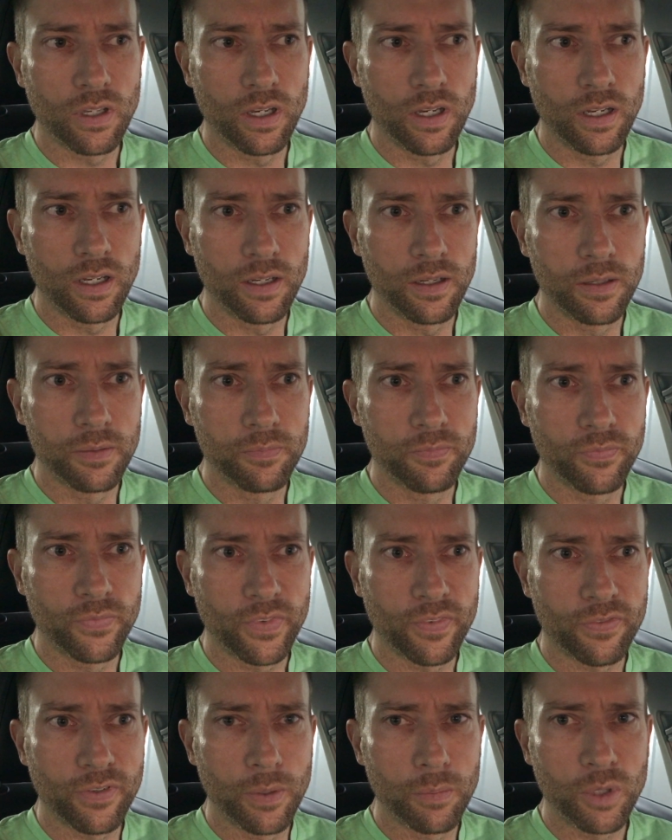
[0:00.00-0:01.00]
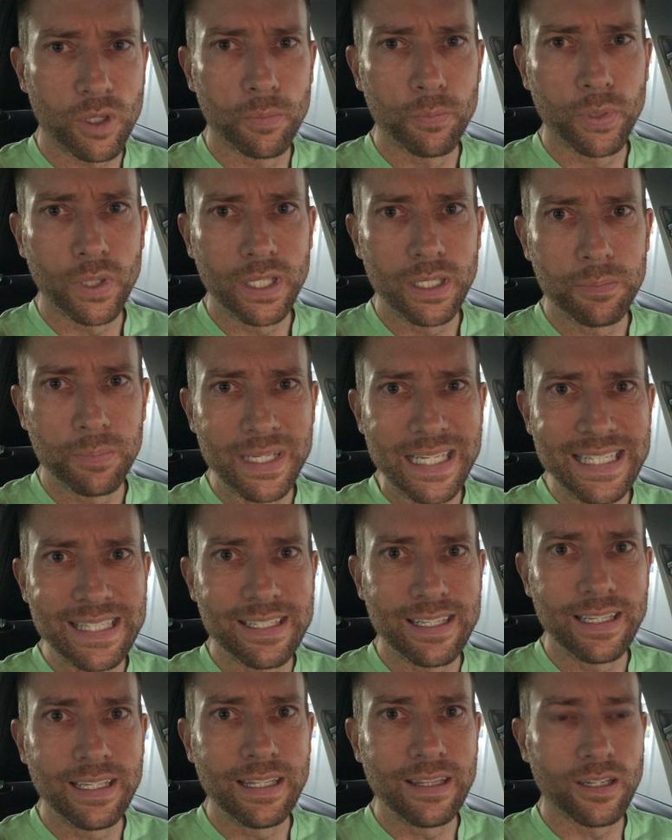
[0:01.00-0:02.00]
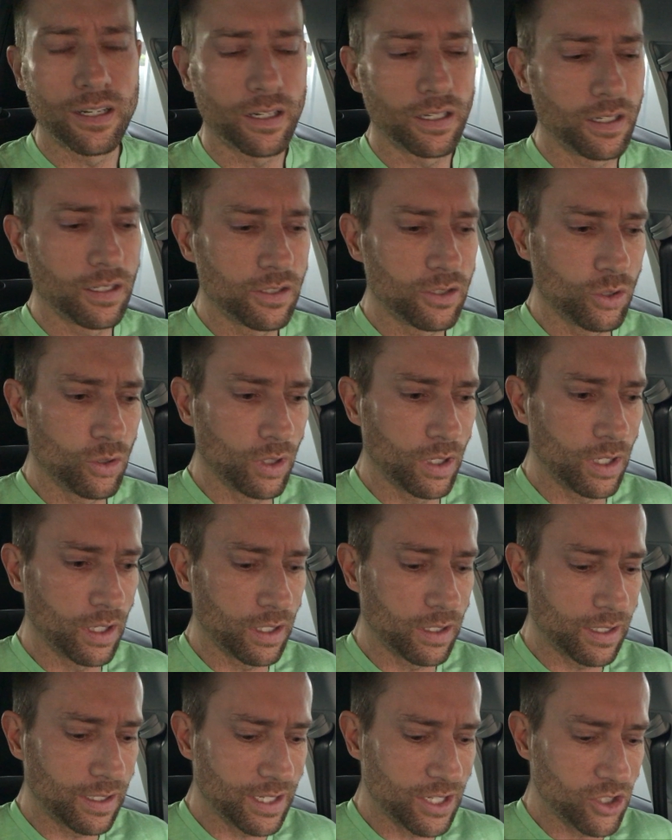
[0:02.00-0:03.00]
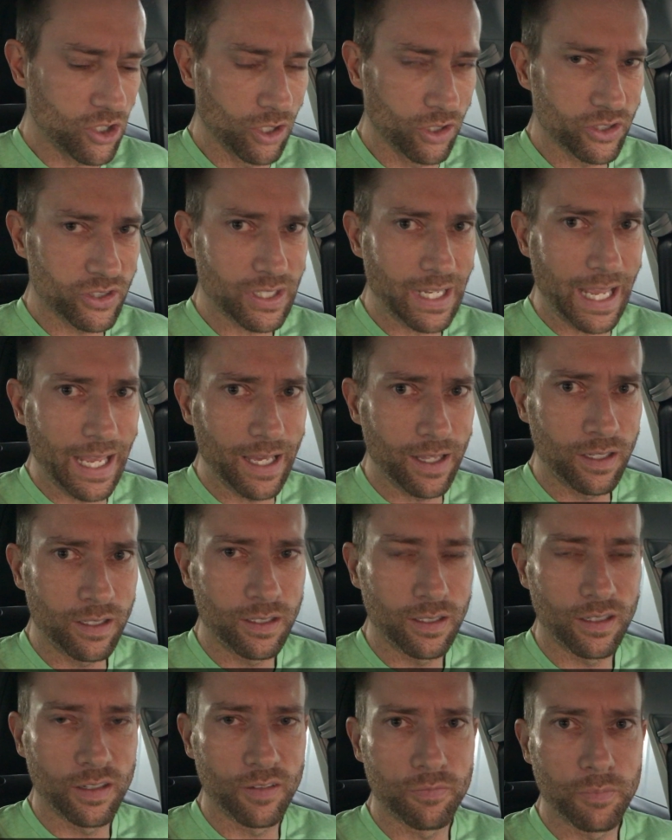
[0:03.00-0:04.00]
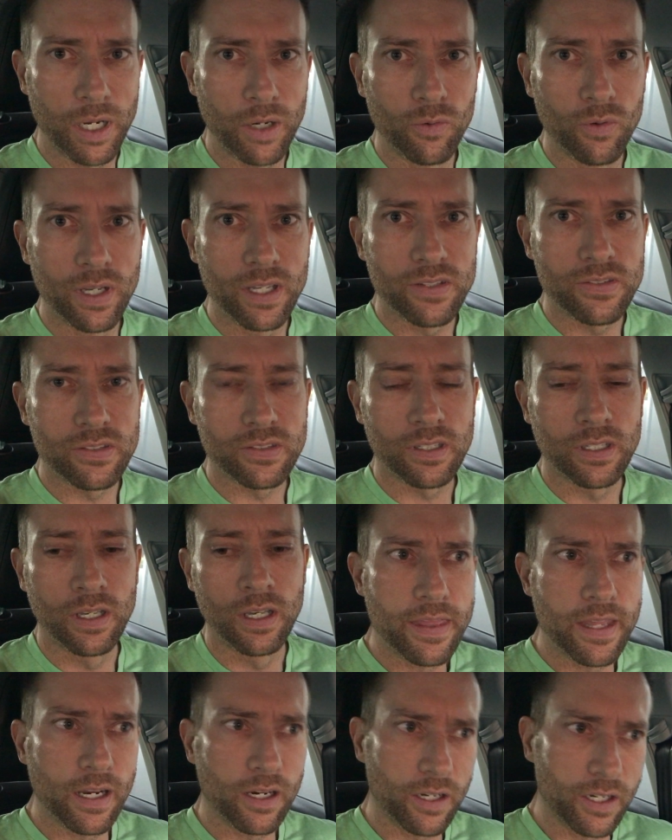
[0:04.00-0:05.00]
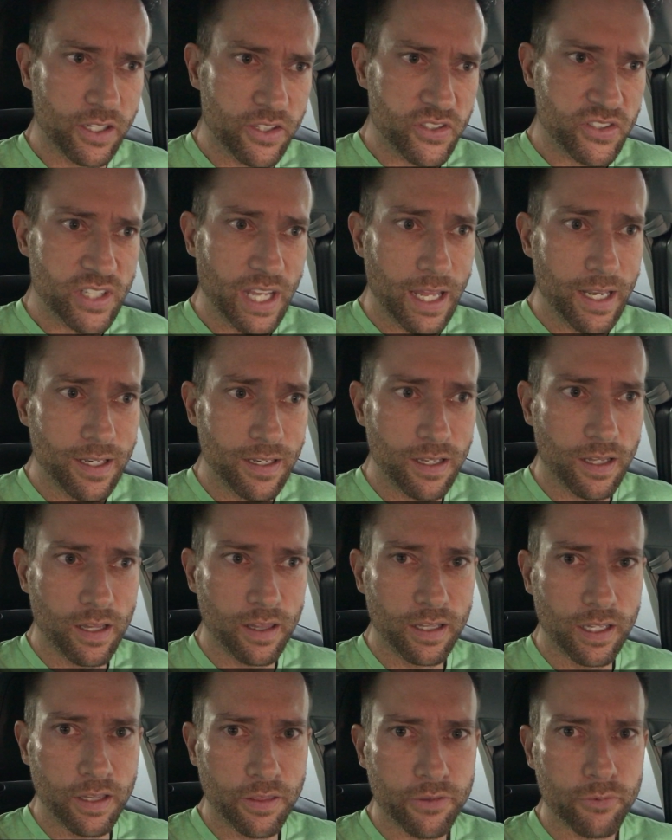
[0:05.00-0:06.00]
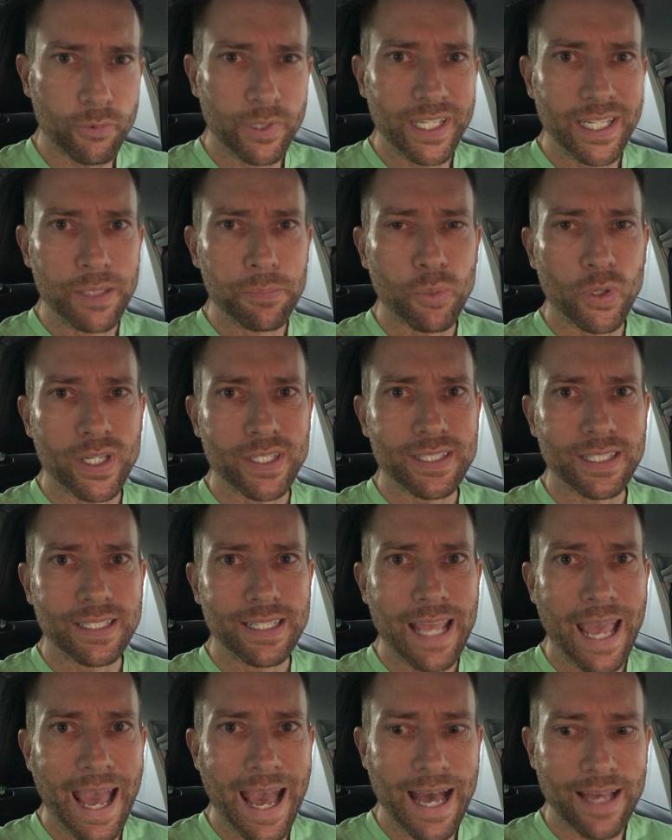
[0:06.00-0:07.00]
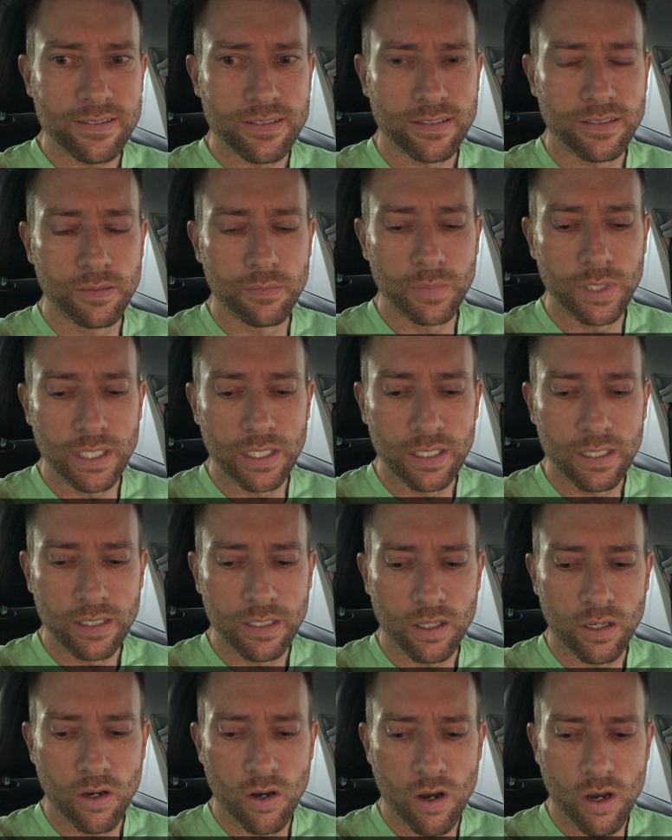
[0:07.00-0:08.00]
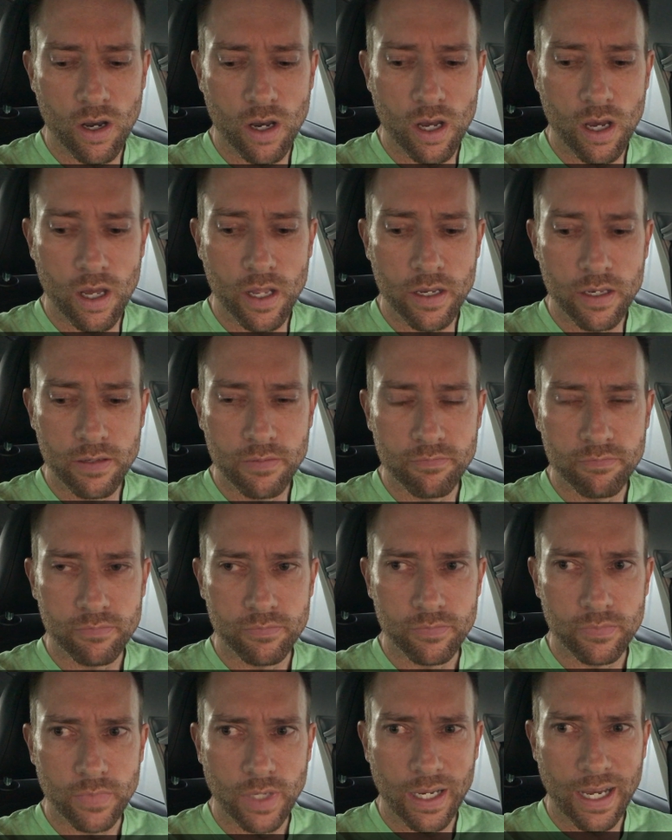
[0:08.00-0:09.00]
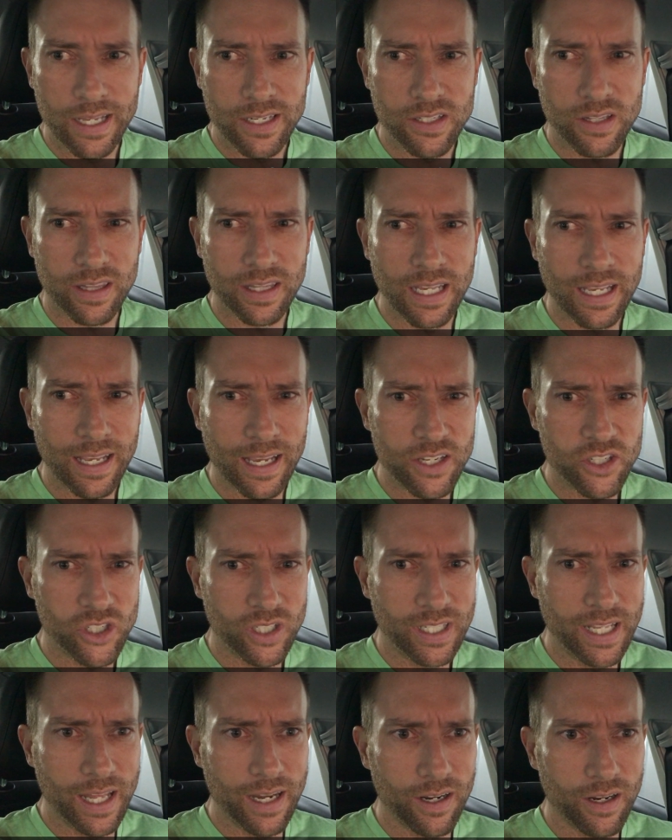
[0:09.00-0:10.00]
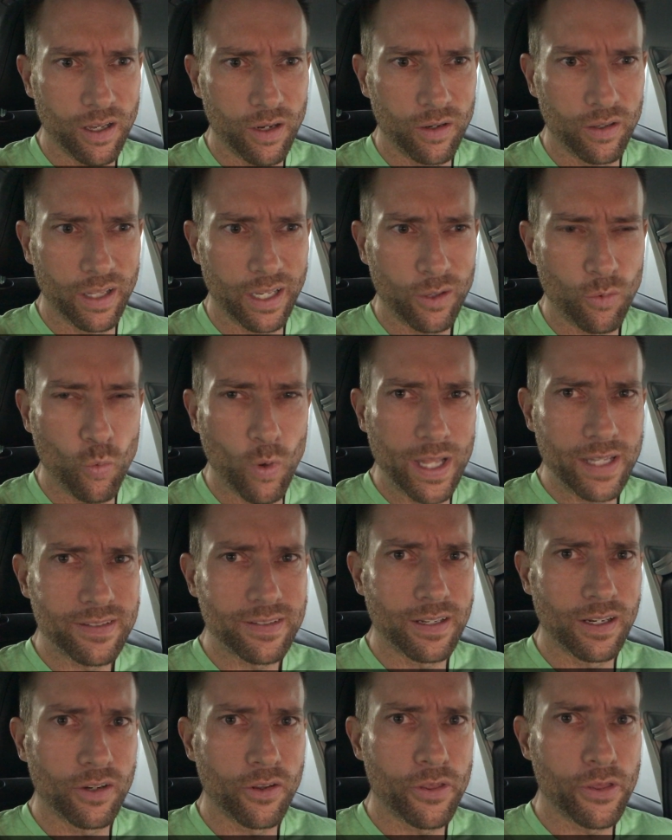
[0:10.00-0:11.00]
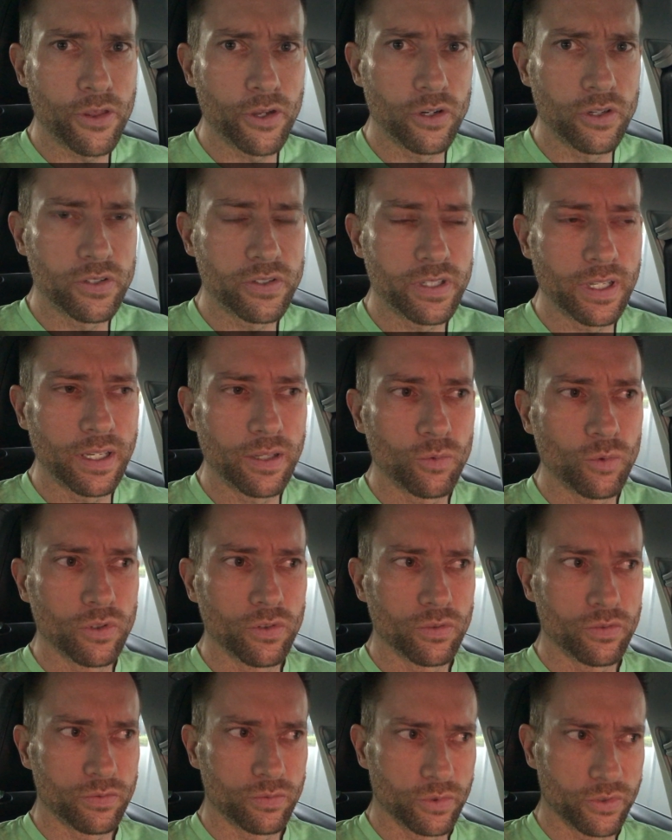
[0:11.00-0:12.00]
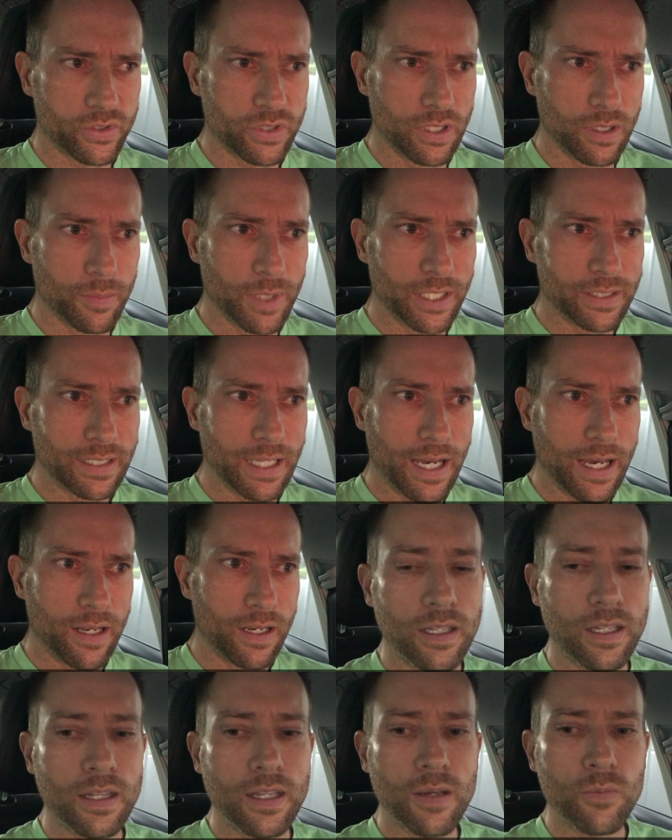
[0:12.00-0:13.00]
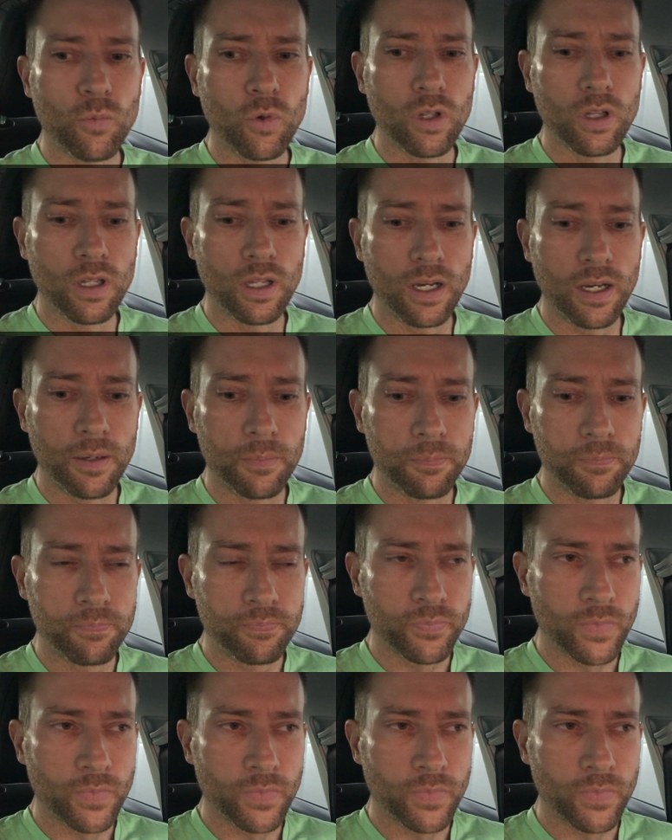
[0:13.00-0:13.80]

from Complete PT. They're going to do a digital scan of my wrist. They're going to send the 3D printed cast to me on I think I should get it on like Wednesday or Thursday. We'll see about that. And then we'll